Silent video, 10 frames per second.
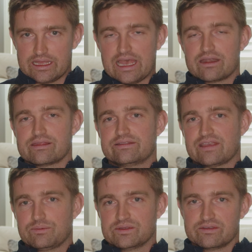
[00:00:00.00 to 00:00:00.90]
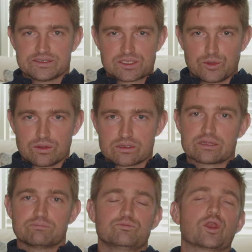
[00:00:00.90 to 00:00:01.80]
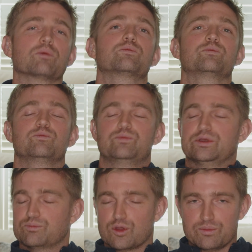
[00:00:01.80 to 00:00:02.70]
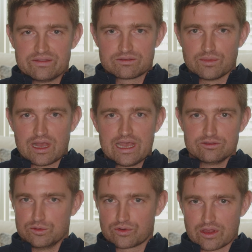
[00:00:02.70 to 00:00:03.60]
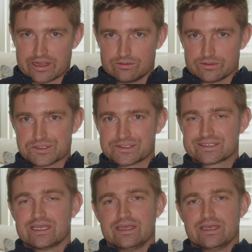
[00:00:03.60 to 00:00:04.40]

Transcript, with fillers: How do they tap into this community to, you know, build momentum behind new product launches?